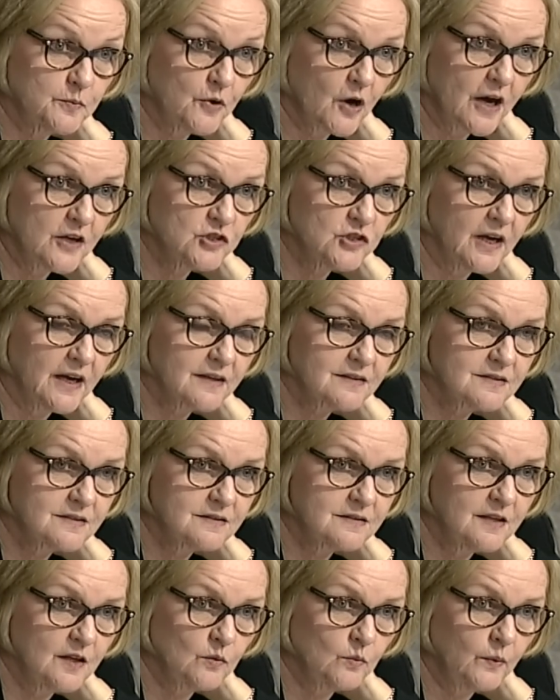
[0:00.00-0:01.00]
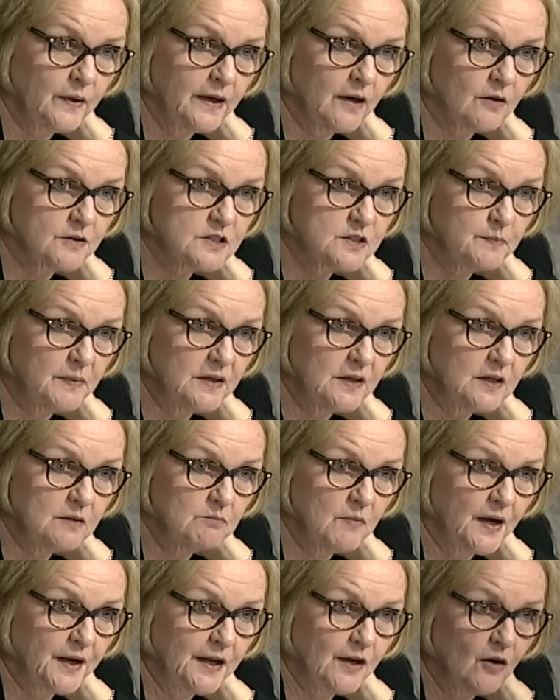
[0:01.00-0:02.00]
projects that we are spending
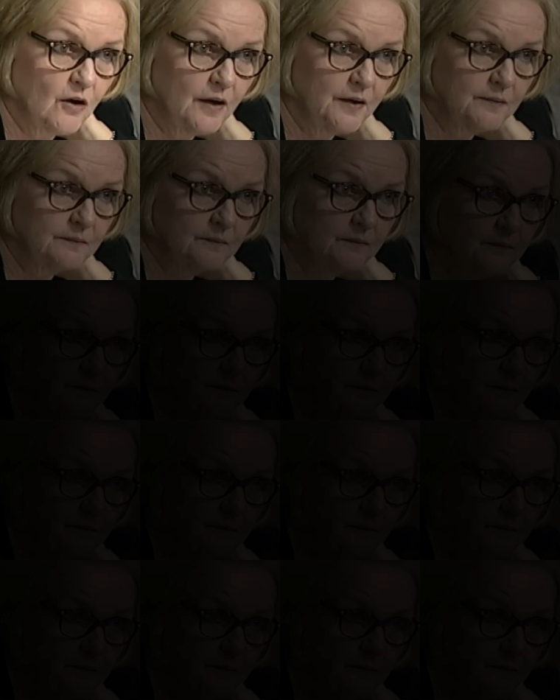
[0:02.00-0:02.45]
money on.